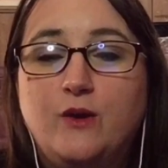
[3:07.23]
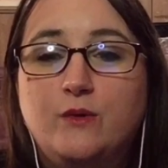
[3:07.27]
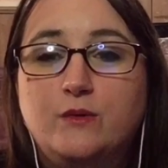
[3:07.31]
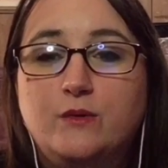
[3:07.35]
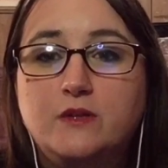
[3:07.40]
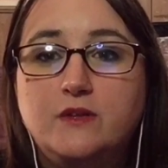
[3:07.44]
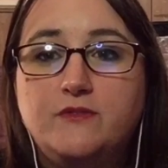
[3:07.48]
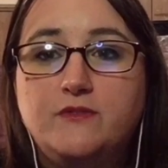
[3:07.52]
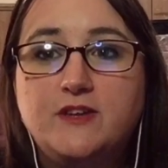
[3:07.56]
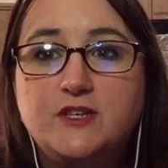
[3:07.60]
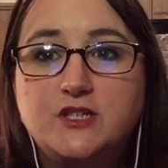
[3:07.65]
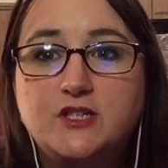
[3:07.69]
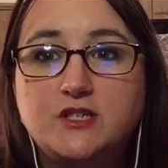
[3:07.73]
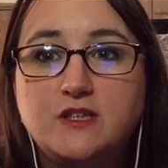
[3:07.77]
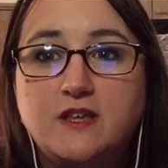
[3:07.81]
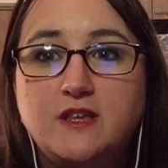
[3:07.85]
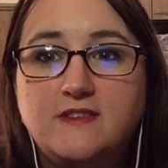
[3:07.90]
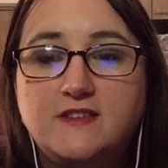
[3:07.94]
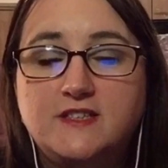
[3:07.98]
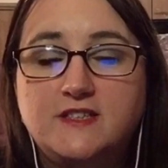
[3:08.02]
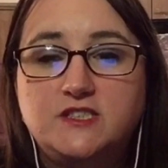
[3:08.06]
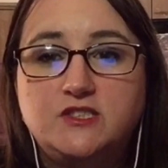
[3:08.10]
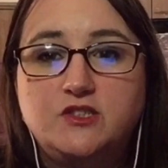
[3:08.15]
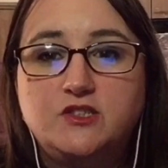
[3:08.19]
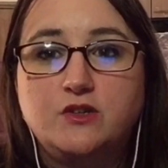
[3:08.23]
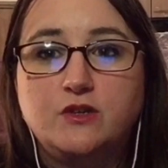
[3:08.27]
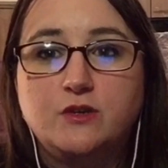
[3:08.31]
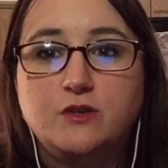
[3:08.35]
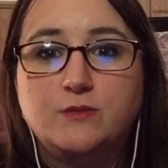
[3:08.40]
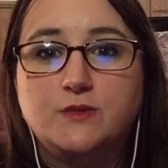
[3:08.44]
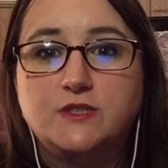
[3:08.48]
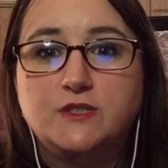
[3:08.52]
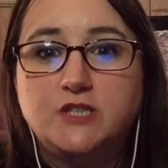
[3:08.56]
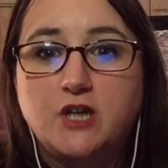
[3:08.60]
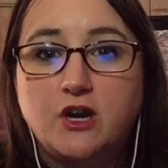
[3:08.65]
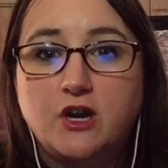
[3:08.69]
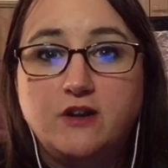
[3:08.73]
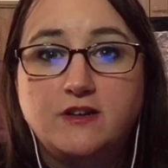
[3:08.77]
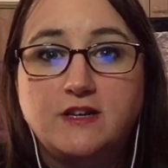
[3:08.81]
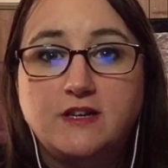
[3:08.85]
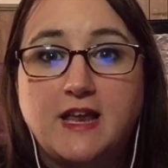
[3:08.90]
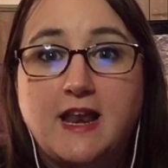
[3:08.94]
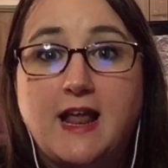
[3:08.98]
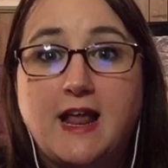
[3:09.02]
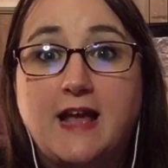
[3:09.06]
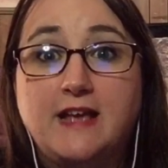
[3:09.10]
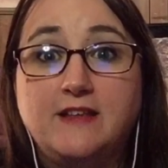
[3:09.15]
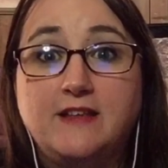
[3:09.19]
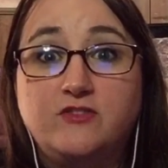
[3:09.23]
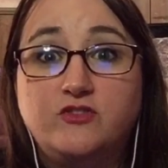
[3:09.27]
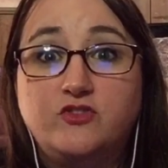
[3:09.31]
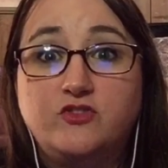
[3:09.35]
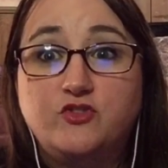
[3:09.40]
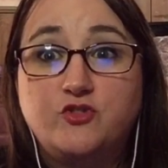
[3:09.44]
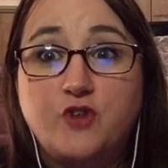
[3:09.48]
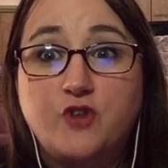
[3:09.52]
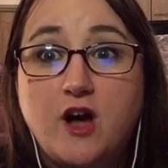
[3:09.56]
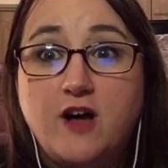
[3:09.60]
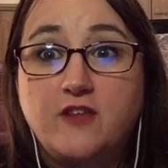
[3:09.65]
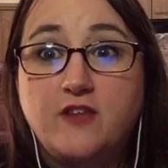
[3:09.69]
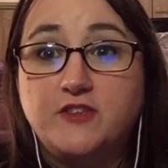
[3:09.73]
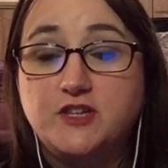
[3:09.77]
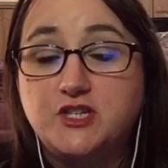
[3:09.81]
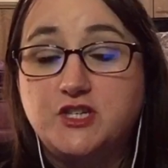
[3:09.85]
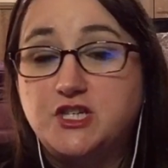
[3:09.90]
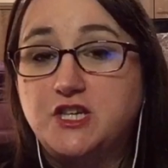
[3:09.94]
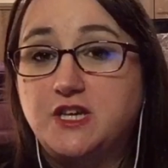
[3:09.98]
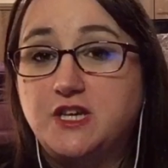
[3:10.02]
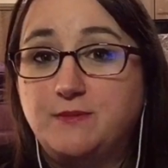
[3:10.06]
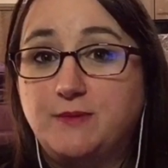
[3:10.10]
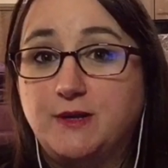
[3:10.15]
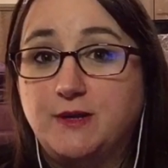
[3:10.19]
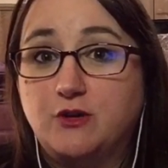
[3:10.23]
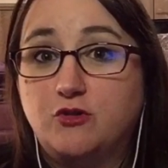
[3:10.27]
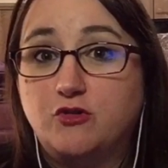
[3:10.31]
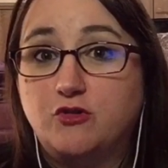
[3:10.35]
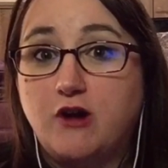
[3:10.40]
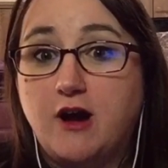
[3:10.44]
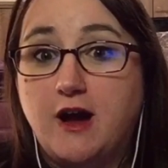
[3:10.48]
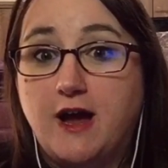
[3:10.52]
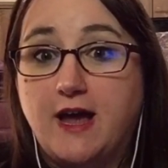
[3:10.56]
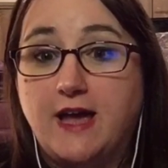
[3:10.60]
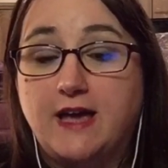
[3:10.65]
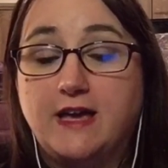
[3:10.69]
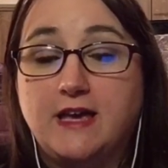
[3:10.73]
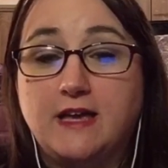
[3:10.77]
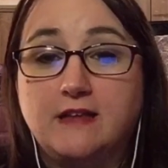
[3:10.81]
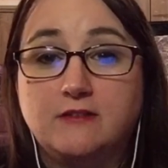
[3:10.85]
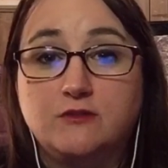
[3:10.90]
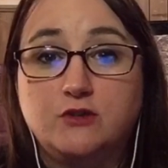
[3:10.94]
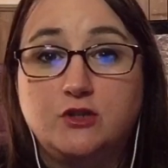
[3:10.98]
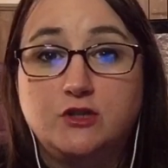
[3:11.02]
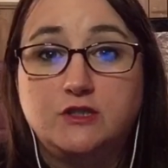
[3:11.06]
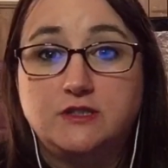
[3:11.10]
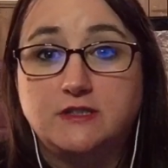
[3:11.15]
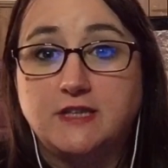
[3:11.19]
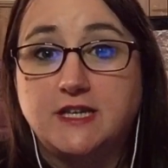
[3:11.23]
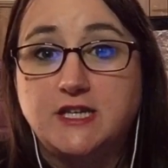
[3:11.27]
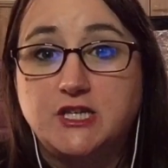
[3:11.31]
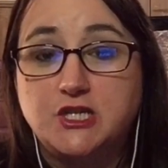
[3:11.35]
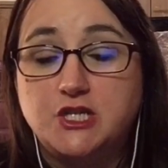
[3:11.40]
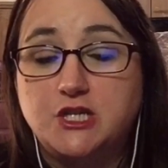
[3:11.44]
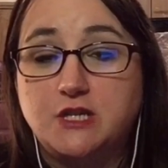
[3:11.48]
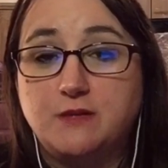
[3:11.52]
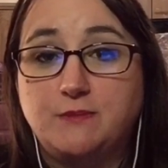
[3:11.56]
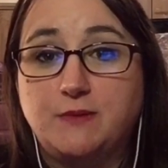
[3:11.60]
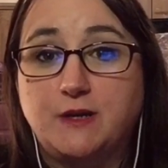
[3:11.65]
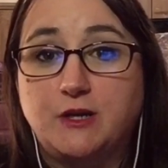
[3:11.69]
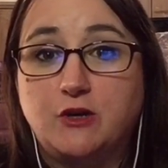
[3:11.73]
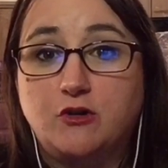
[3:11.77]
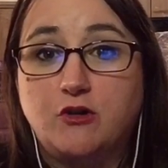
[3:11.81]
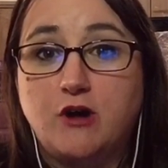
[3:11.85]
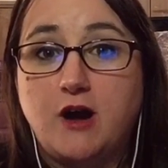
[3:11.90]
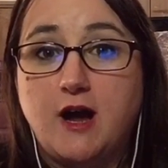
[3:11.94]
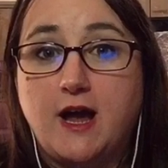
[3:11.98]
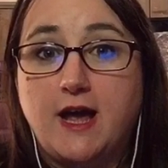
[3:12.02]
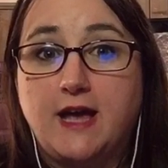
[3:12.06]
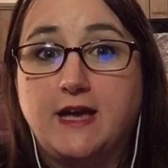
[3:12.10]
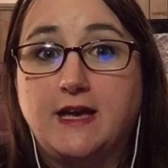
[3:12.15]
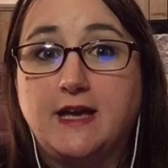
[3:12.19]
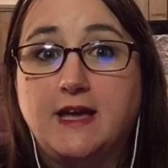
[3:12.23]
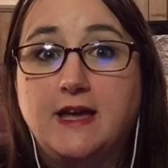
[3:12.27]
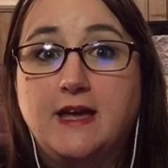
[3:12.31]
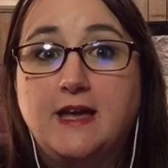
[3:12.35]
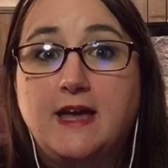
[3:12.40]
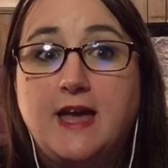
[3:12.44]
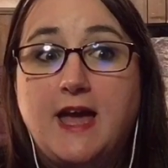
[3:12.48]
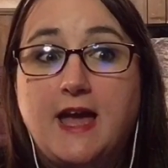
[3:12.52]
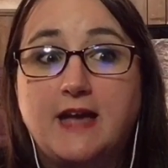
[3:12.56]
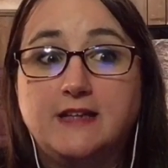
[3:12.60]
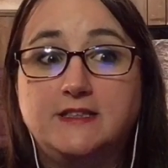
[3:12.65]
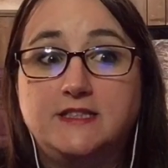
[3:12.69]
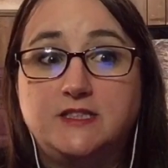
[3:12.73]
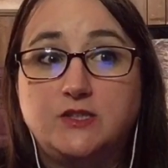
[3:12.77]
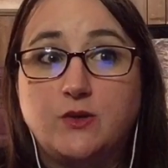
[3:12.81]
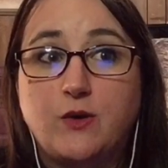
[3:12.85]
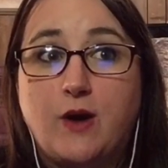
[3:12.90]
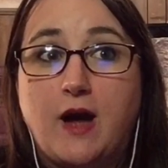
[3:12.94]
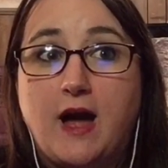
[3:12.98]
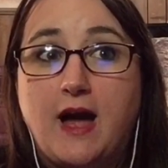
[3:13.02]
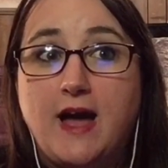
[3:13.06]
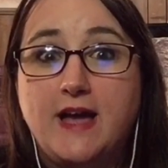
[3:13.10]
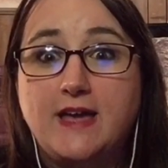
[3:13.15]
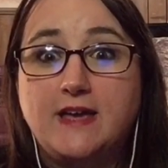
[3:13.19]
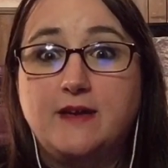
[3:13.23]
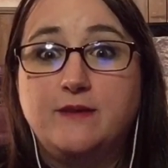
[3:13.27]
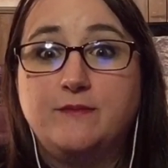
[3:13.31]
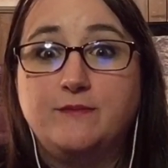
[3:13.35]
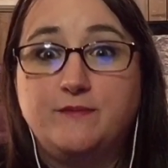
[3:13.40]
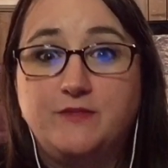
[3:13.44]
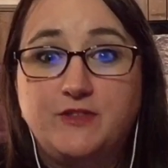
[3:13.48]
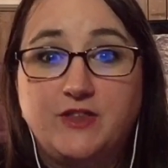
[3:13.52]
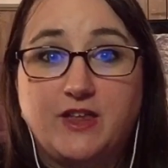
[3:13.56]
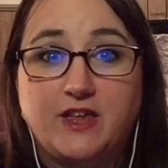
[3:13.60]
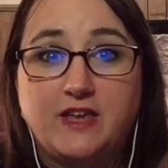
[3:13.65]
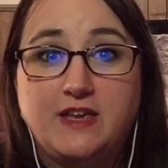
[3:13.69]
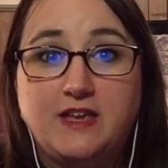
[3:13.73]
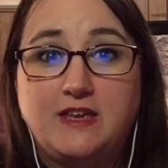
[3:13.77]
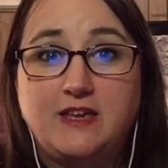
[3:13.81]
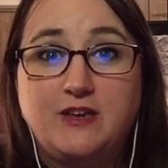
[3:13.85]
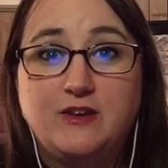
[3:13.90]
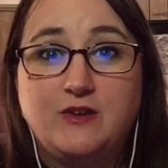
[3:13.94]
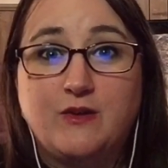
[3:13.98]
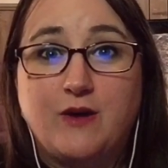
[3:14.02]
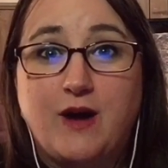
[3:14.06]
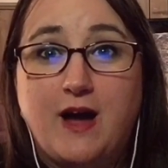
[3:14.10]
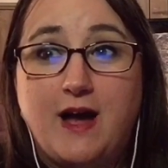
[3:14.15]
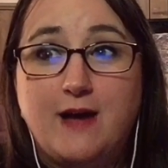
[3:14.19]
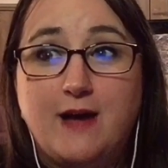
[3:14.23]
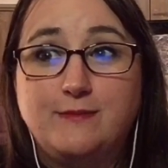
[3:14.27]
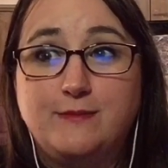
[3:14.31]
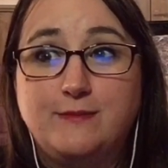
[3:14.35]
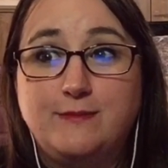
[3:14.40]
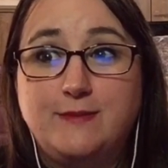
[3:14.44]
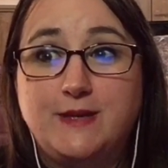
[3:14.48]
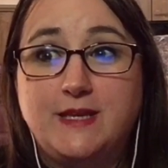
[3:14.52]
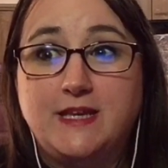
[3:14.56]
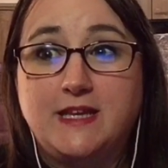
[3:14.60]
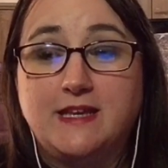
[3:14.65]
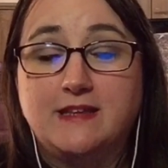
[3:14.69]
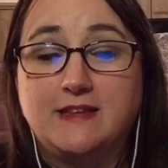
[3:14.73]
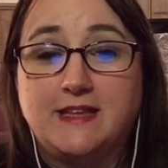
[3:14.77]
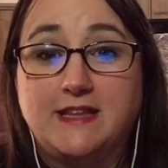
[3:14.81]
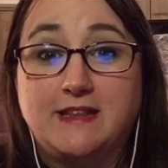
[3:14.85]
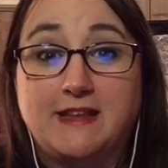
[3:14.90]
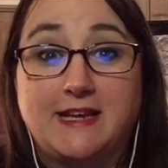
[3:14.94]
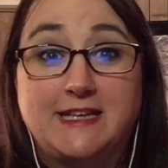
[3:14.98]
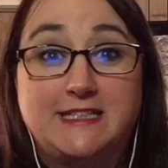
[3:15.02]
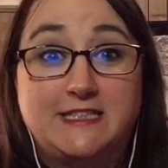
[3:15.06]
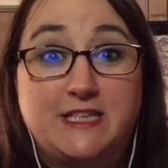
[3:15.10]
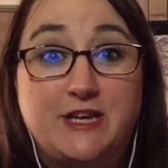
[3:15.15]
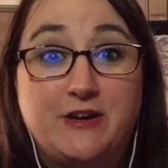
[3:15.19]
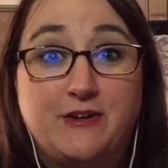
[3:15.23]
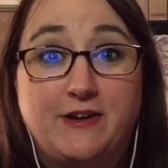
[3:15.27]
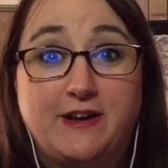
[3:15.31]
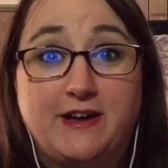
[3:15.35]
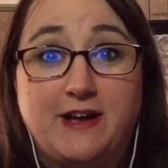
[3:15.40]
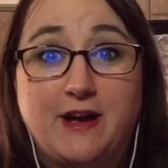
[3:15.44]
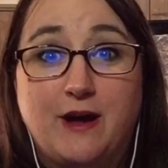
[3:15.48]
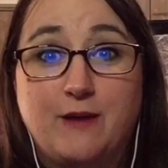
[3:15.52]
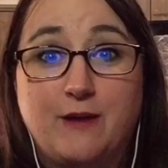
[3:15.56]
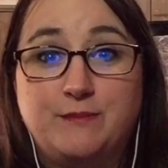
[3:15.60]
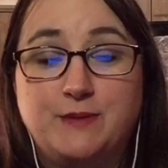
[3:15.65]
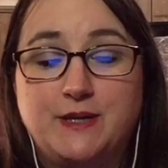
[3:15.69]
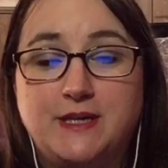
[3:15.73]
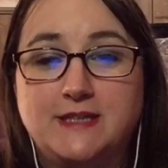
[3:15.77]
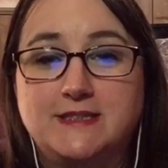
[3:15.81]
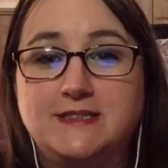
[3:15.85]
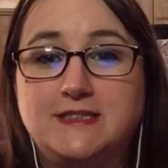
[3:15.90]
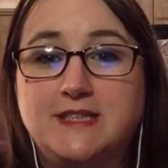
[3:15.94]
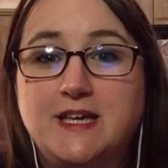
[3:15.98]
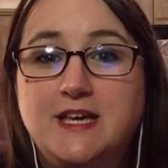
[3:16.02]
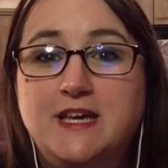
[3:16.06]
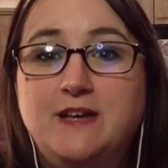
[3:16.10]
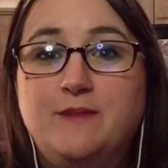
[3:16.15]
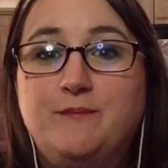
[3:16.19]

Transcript: Well, eventually the student returned and I thought that she had been crying. It looked like she had been crying. And so I'm immediately tearing up because